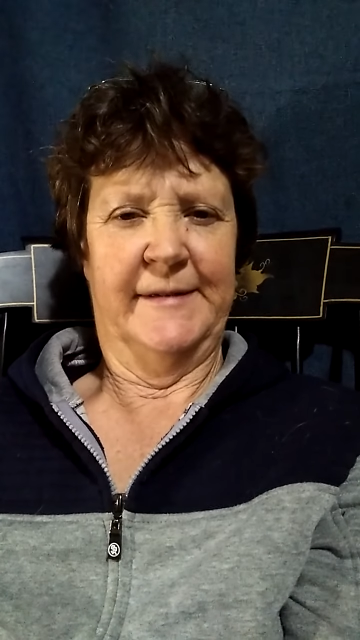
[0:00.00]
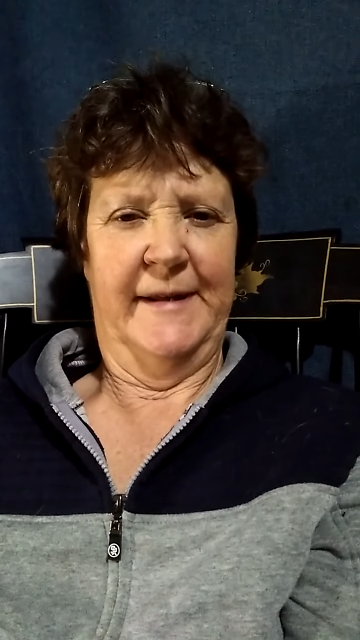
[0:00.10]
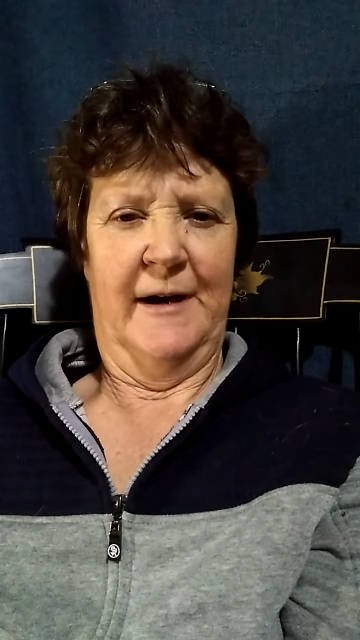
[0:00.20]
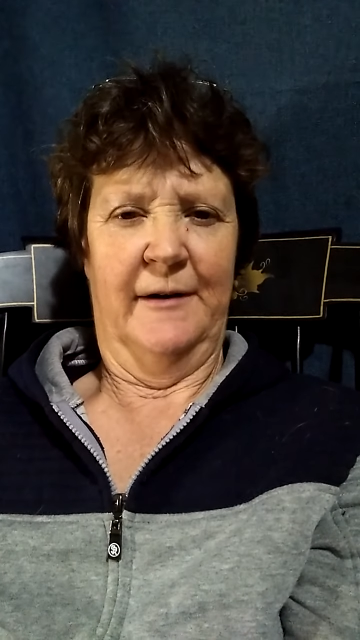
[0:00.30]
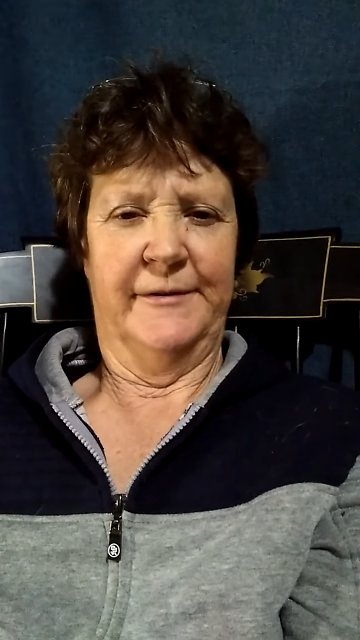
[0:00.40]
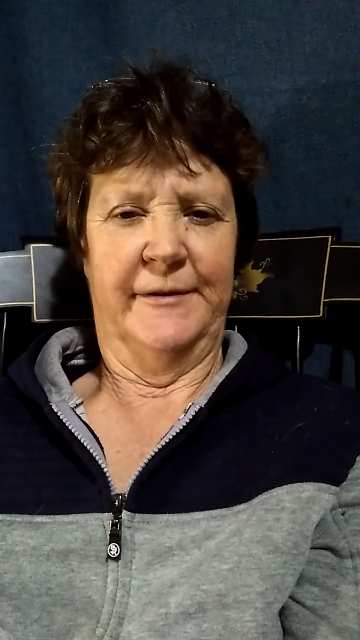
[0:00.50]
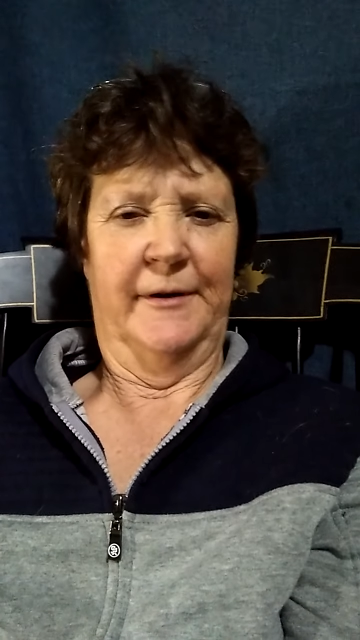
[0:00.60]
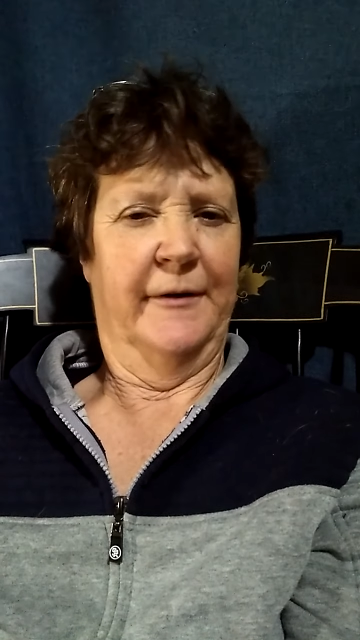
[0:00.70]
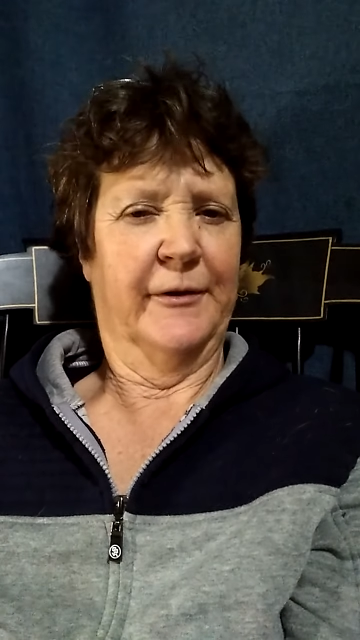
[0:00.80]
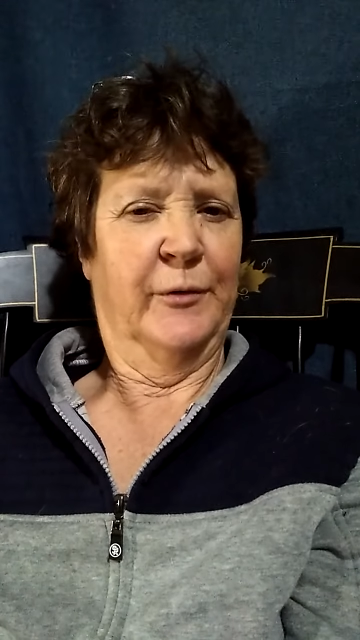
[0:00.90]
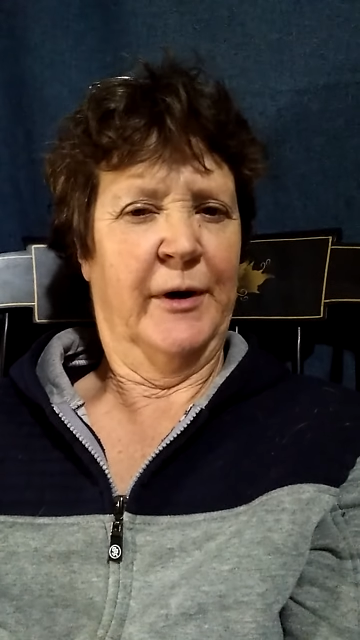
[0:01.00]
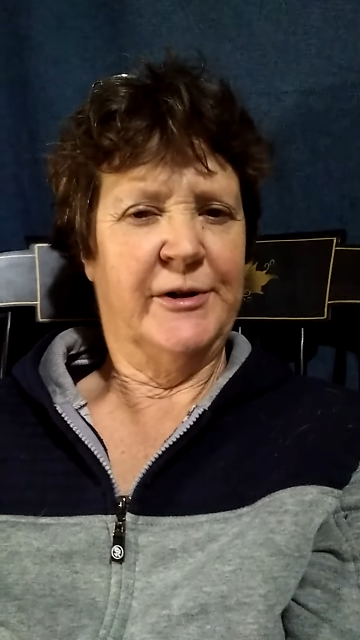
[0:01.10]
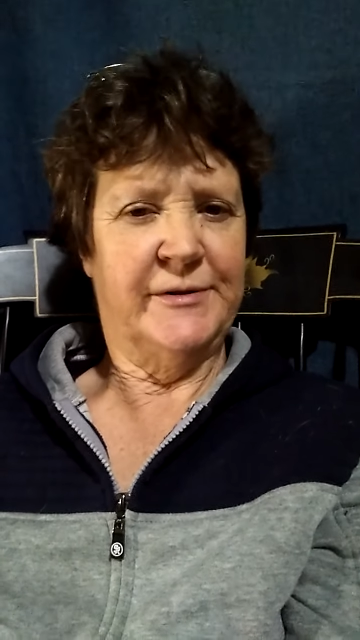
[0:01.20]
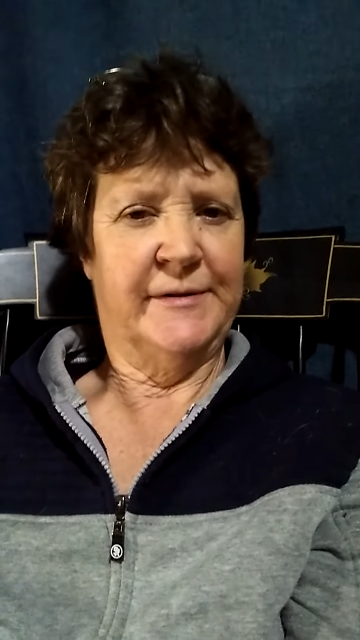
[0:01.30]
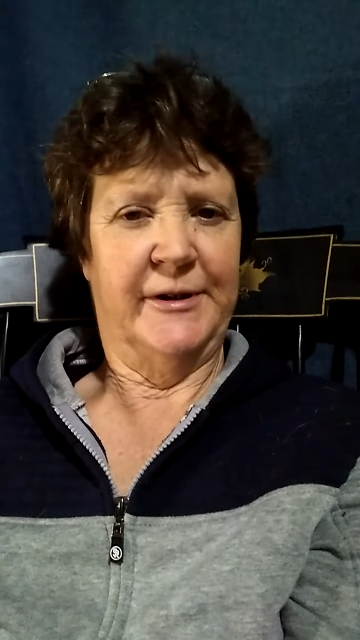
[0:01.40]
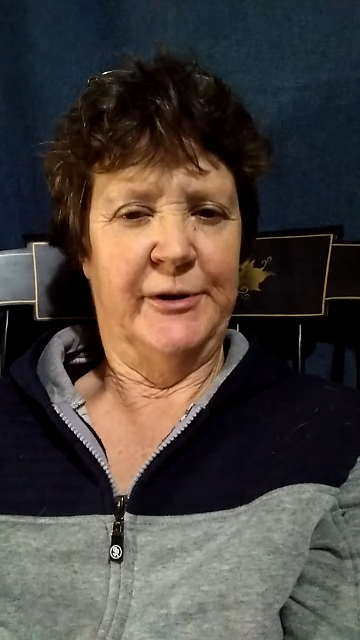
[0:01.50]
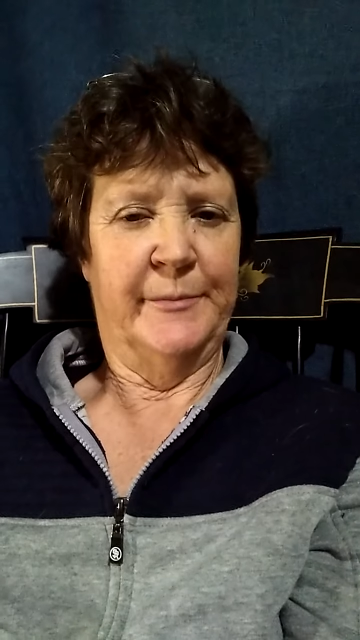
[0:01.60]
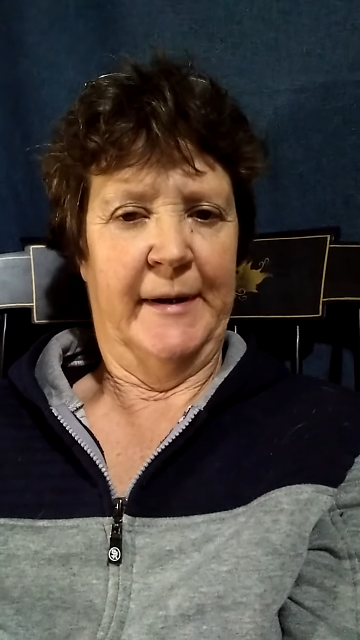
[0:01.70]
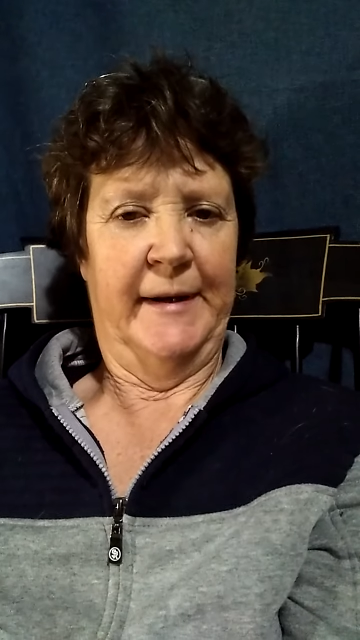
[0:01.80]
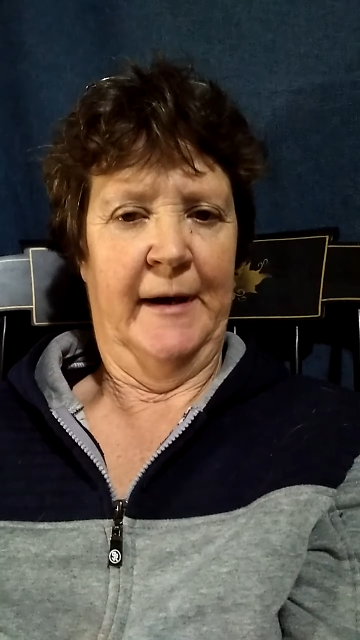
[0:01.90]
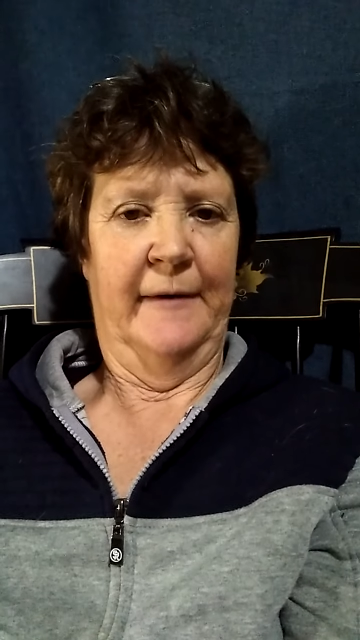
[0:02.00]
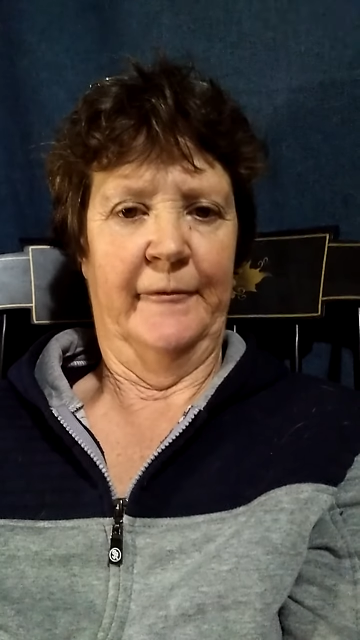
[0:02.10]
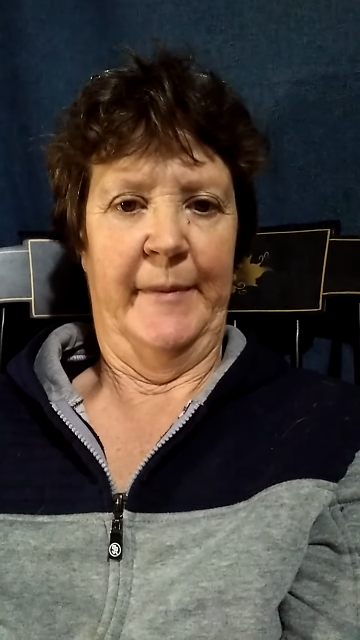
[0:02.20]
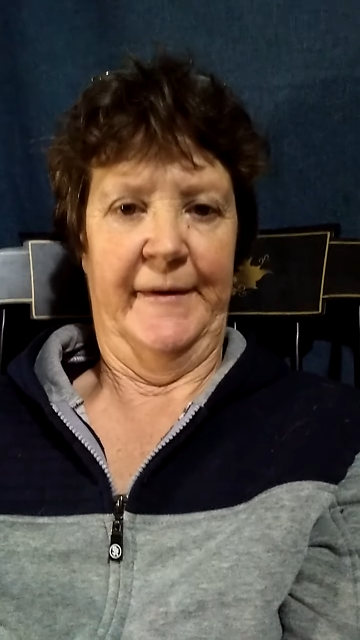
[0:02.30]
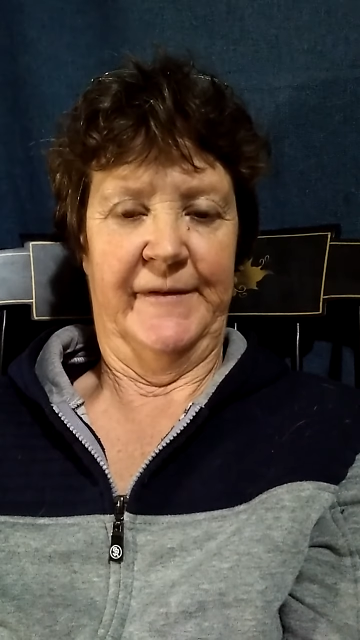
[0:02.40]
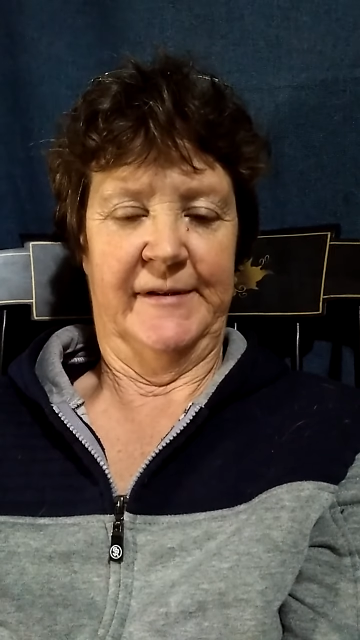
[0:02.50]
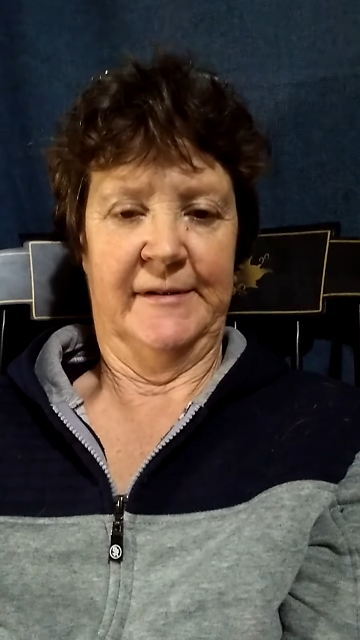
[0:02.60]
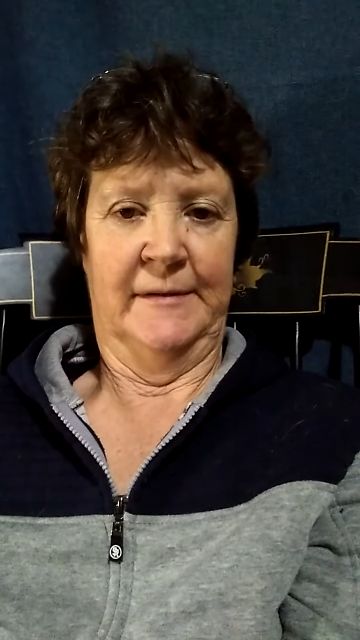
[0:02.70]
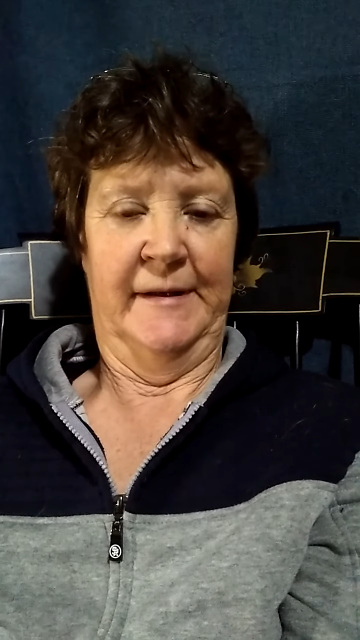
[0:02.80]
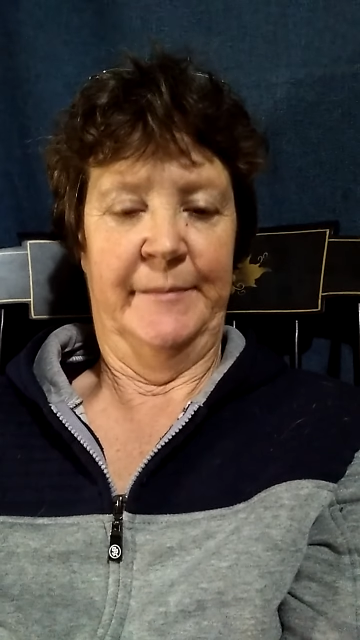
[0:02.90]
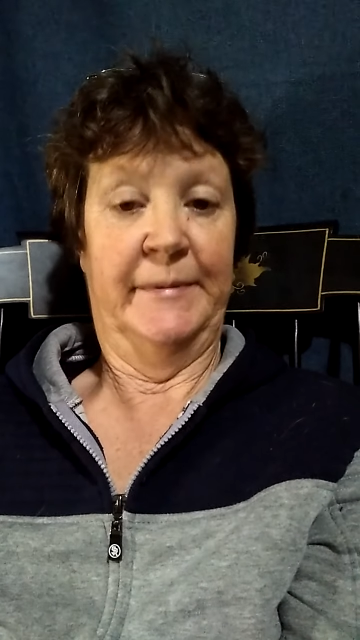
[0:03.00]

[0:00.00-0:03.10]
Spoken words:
and outs and all the questions that you might have about this clay,